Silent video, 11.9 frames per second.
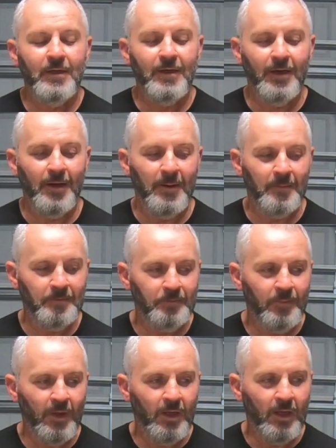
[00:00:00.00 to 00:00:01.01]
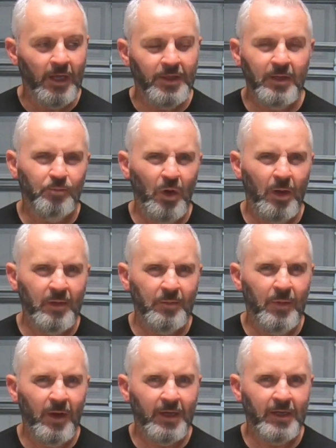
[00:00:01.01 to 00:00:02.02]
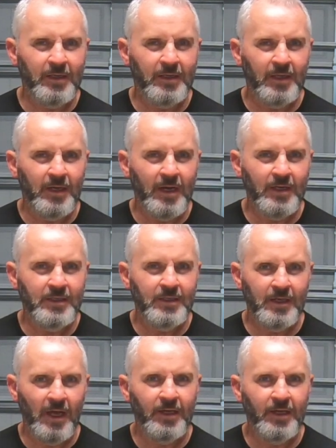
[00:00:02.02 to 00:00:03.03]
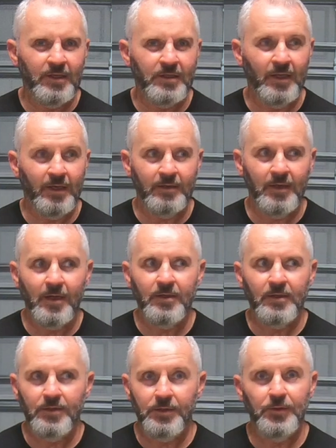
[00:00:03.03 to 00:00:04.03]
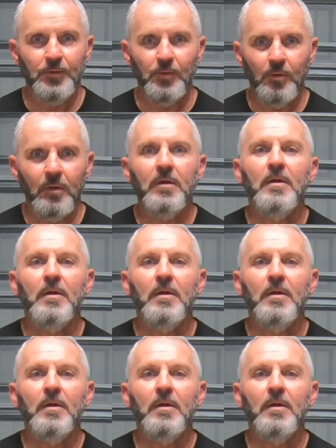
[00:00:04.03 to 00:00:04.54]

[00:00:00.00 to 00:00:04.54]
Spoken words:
I think probably back in the 1990s, like 92,